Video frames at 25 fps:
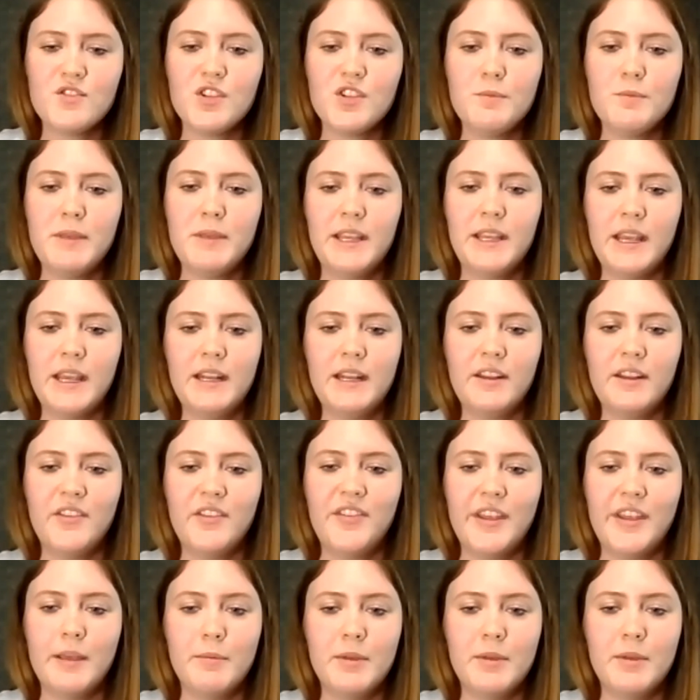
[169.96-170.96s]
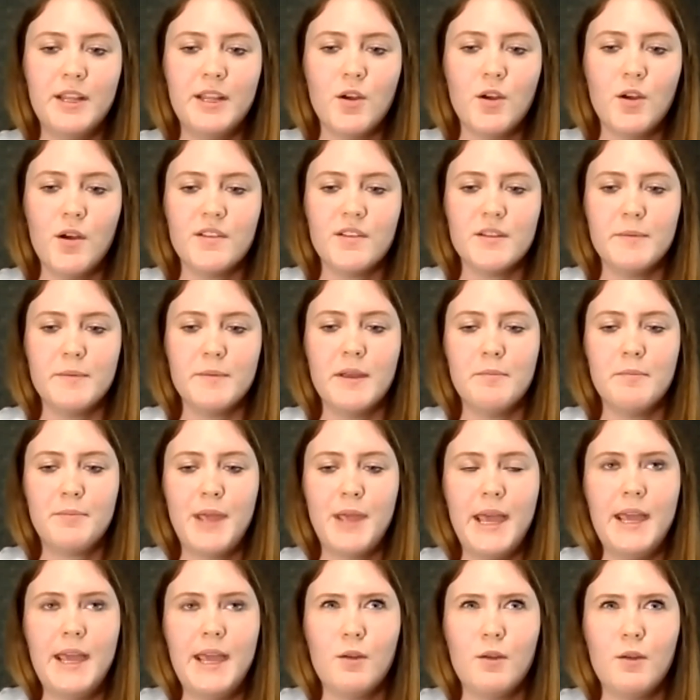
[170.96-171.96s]
actually began examining on-demand
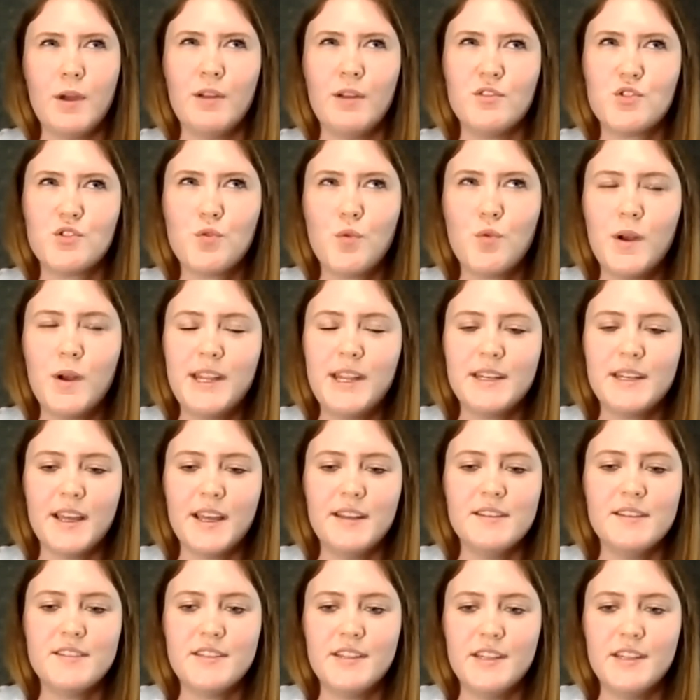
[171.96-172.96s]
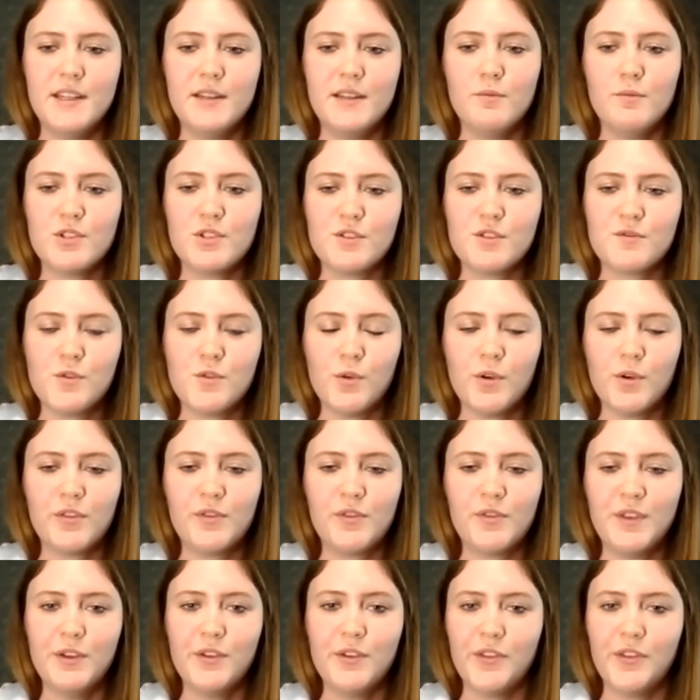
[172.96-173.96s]
pay around 2019, which of
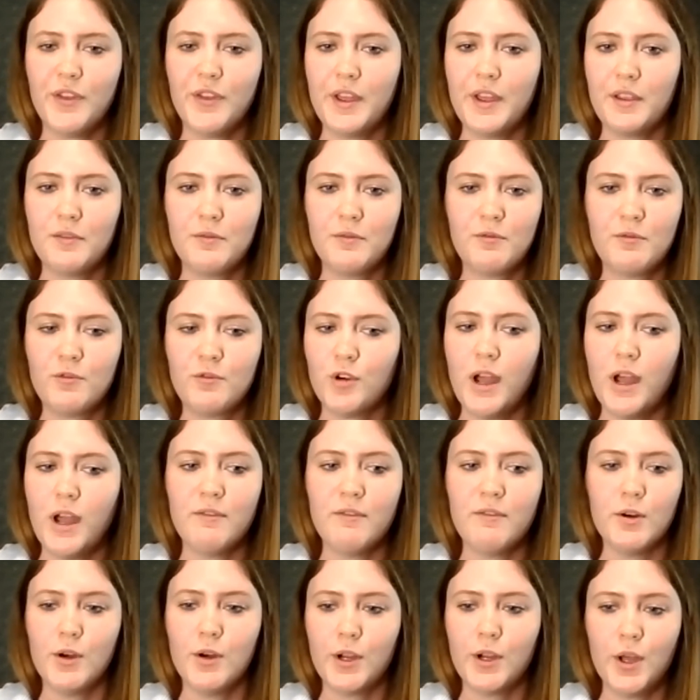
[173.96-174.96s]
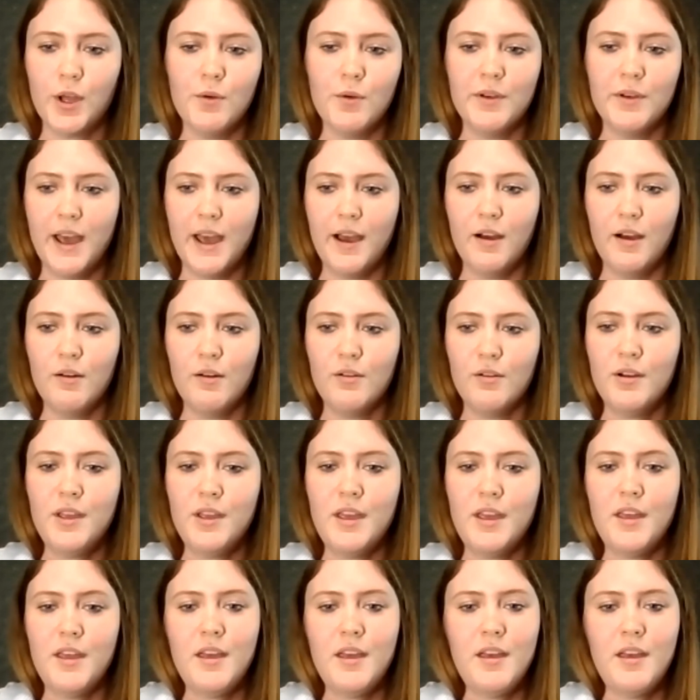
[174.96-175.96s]
course feels like forever ago now.
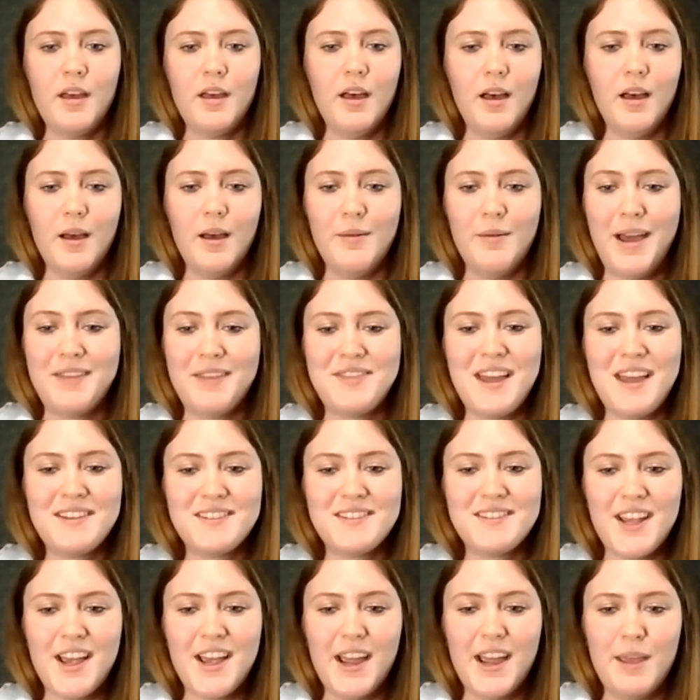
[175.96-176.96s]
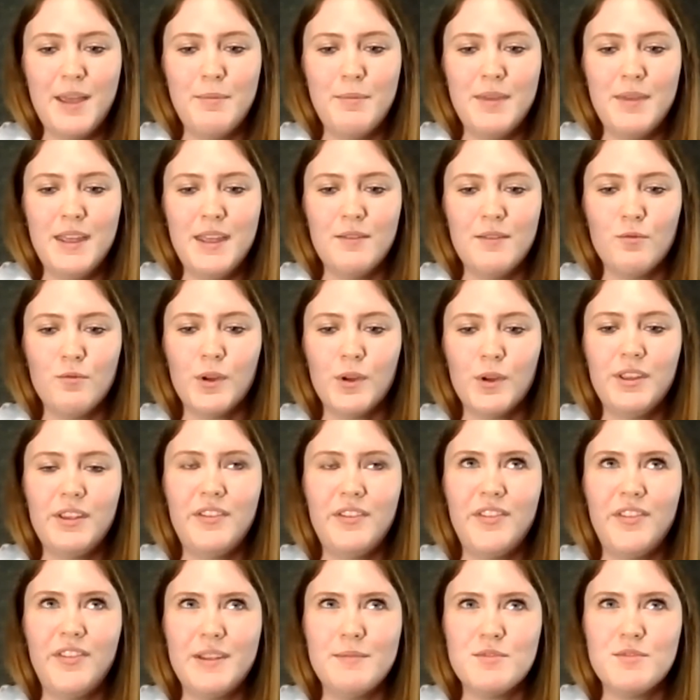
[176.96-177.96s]
At that time, it really
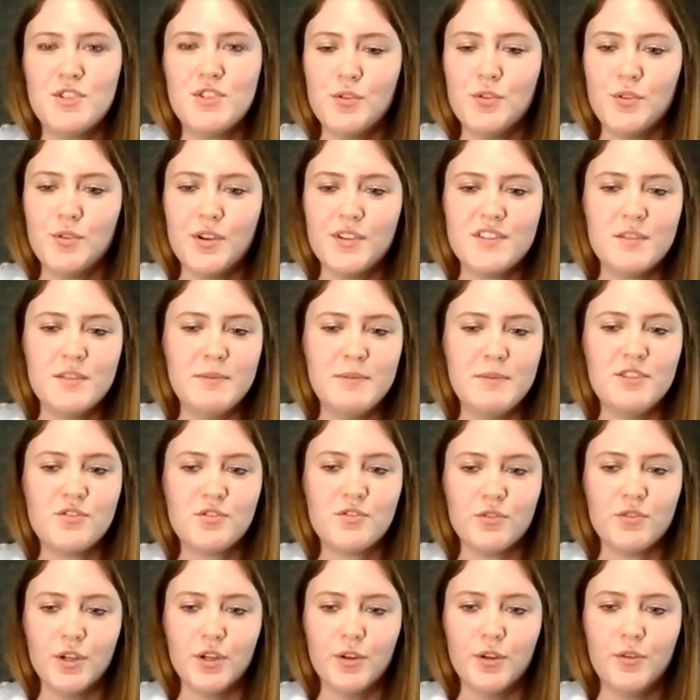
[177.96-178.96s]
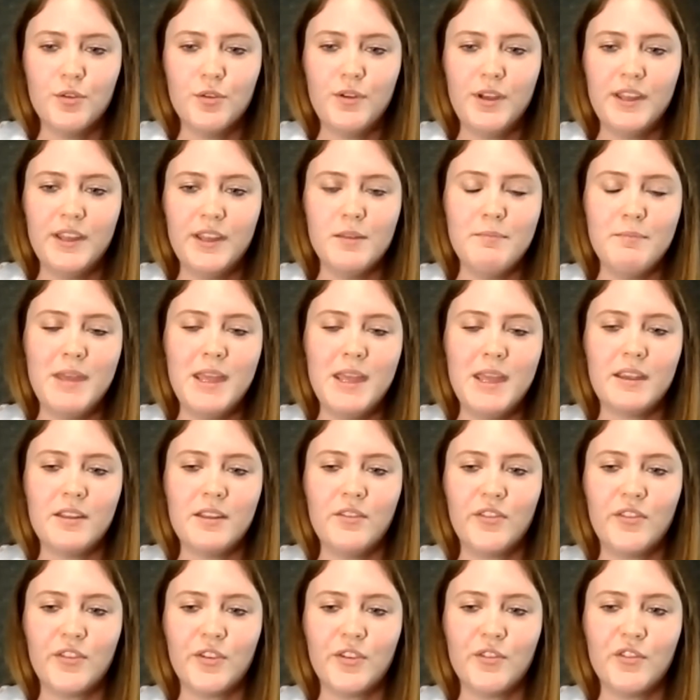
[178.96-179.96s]
seemed too good to be true. And the main
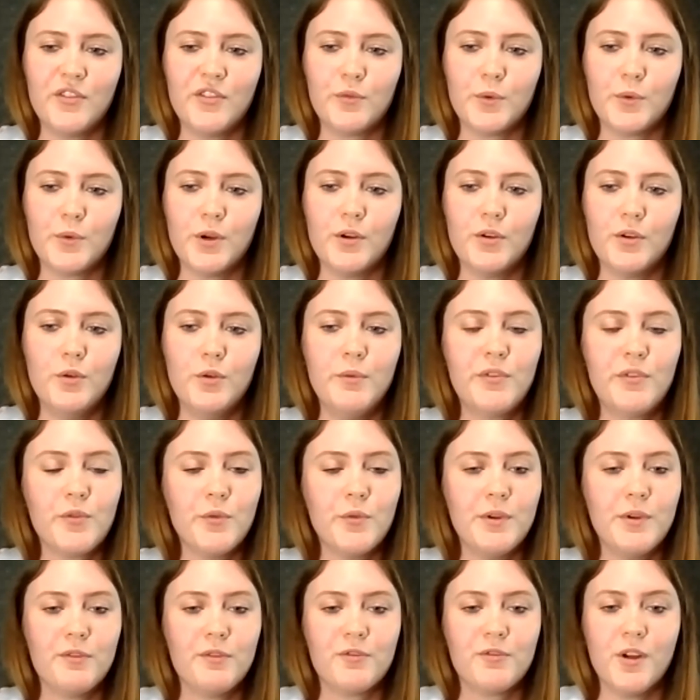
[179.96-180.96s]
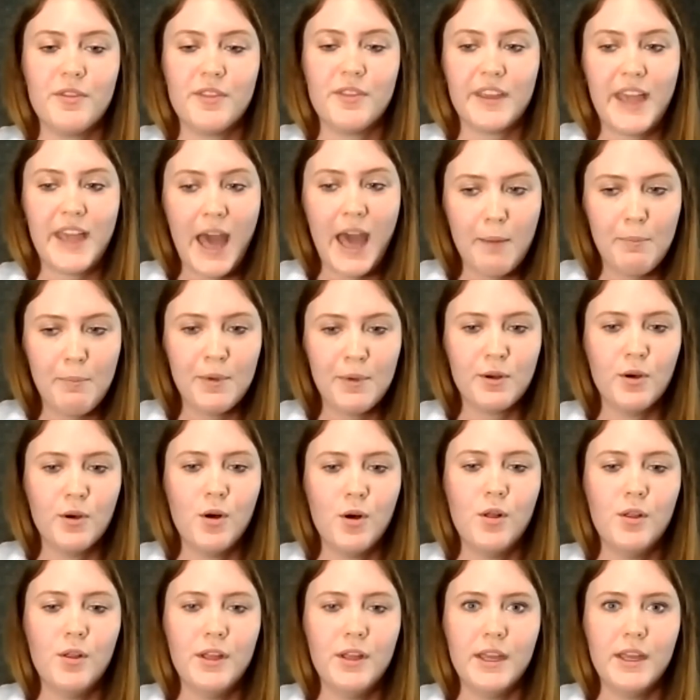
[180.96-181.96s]
concerns were who was going to front the
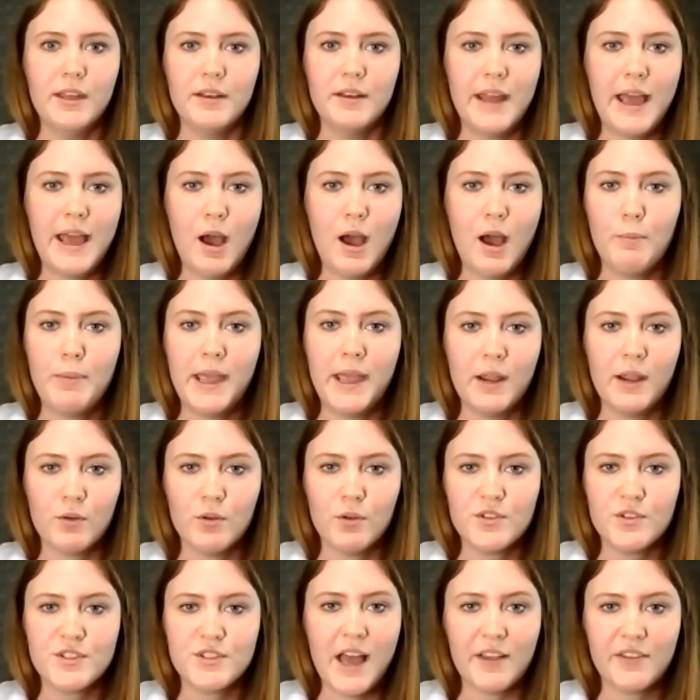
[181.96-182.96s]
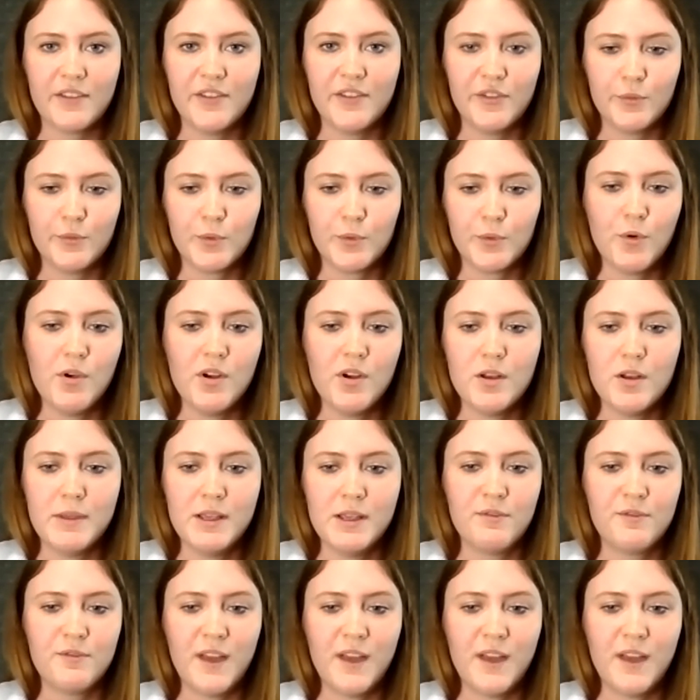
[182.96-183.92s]
capital and how payroll taxes were going to be